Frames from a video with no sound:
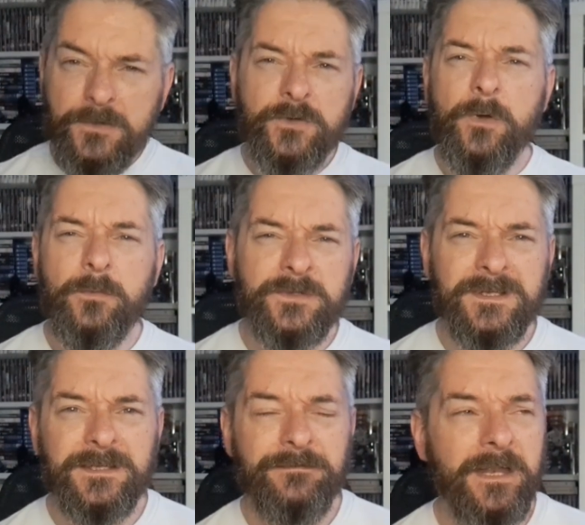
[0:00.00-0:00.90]
So what was
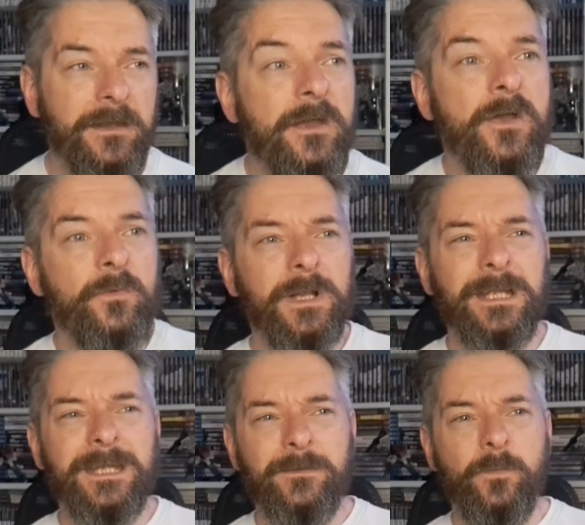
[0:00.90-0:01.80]
this event?
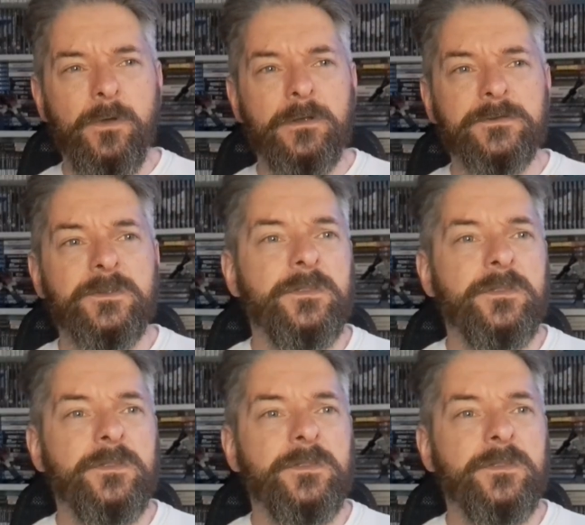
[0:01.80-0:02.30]
Well, it was